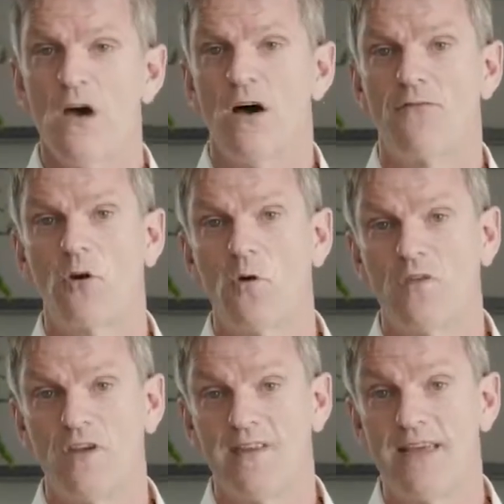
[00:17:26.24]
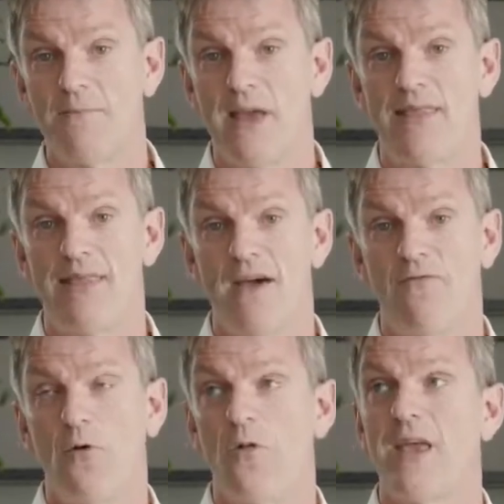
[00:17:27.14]
Of course, it did mean,
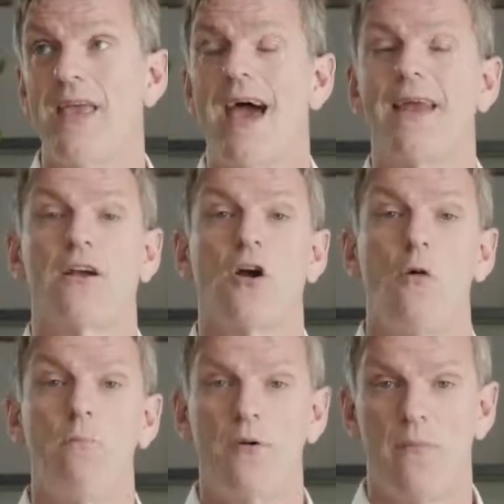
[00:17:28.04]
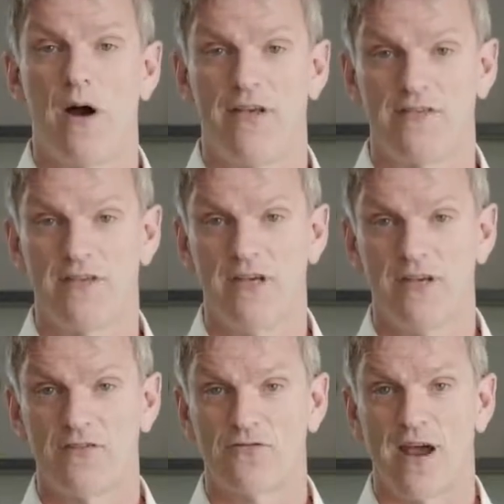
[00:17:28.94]
therefore, that he had a compromised
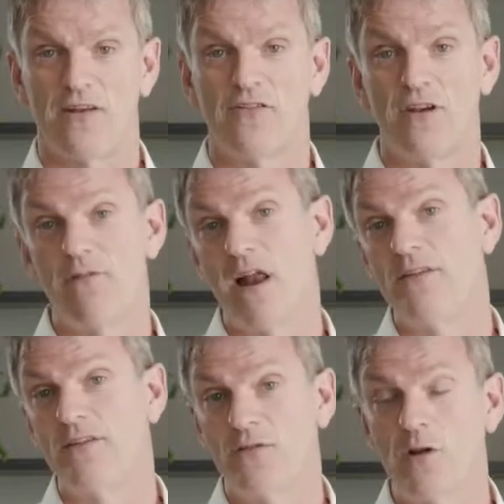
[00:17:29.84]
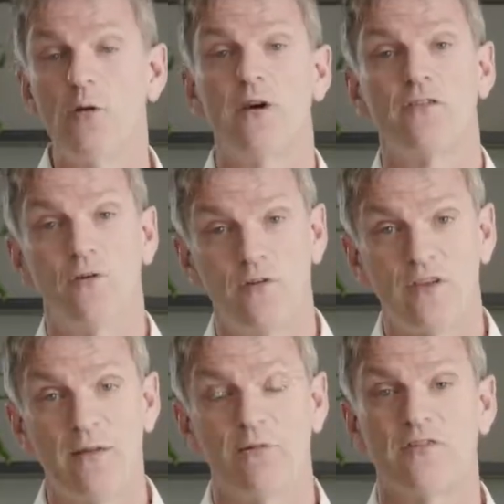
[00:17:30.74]
strategy relative to Lewis, who was
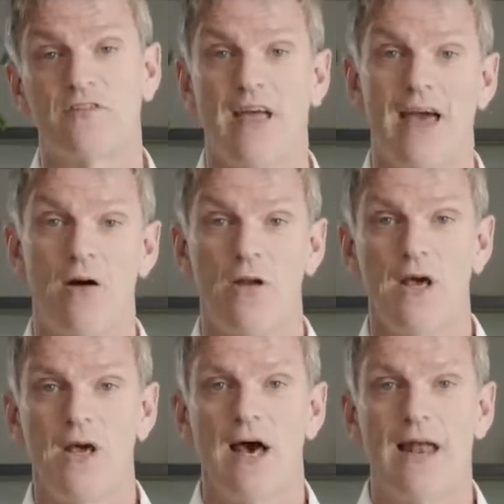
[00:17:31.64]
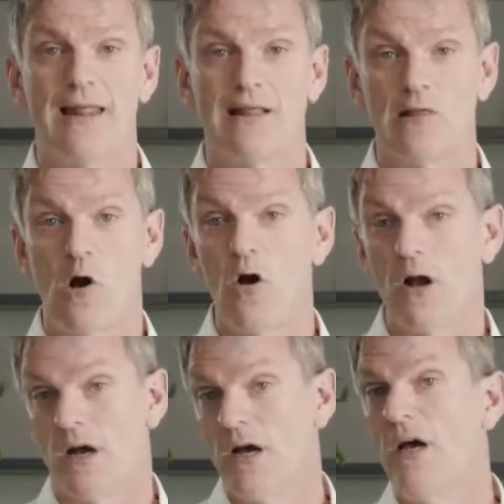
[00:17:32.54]
able to stay out a little
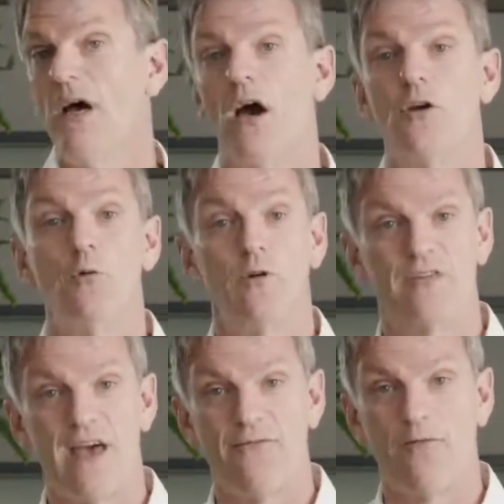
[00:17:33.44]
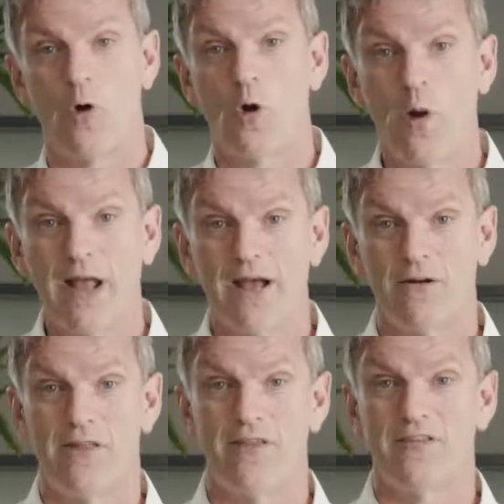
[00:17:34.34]
longer and who was therefore
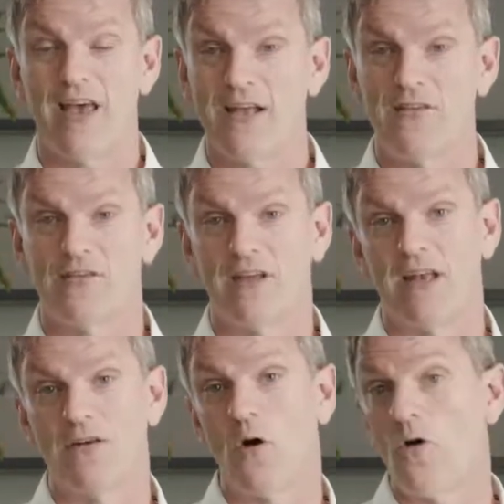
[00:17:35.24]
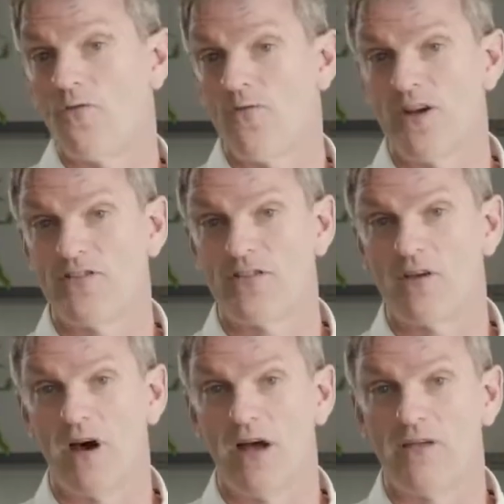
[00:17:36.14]
quicker in the second stint on fresher
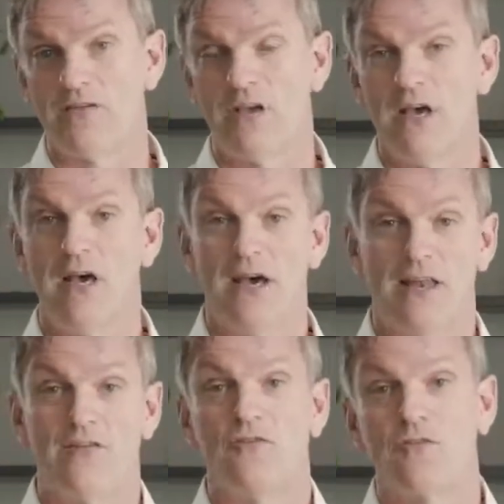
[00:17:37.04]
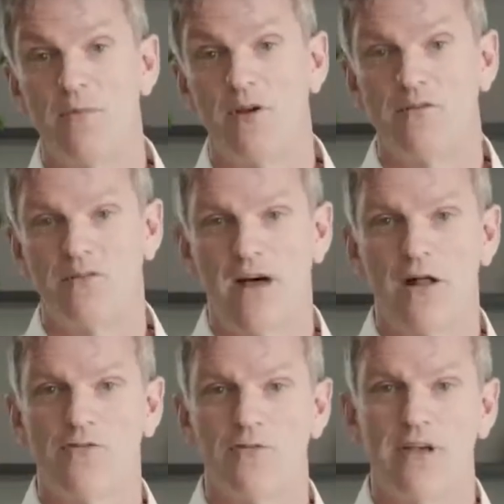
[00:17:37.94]
tyres. And it's a tribute to
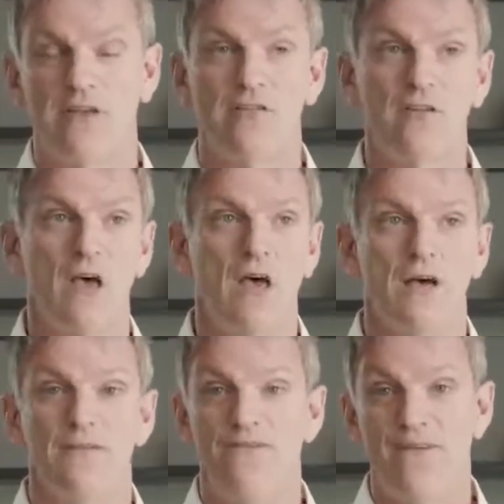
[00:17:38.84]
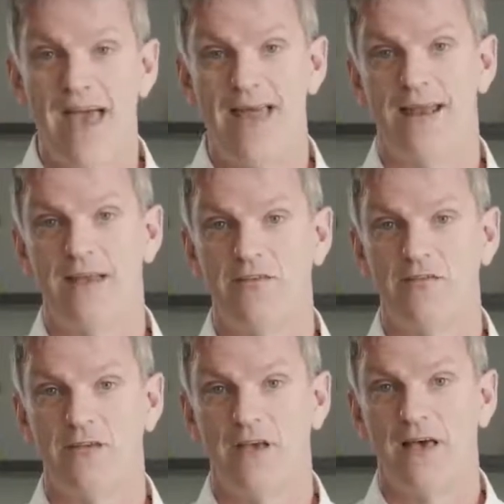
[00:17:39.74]
Valtteri's
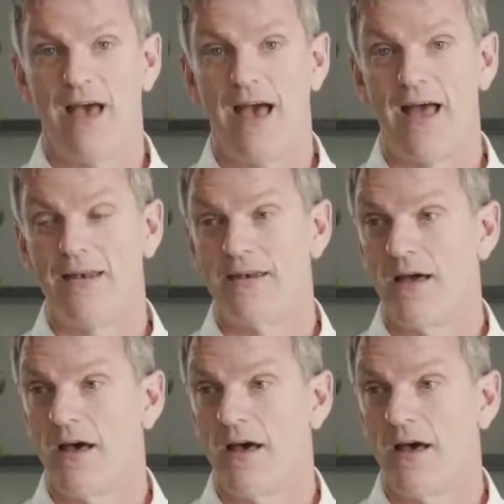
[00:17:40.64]
fairness and